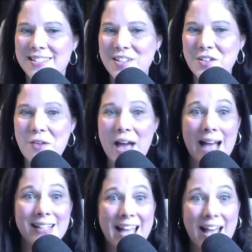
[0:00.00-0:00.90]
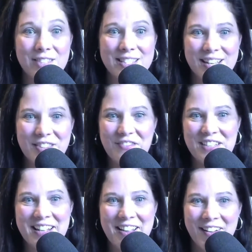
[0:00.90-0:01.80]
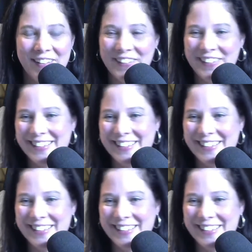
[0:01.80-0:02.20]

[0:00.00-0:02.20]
So you had to have seen the video.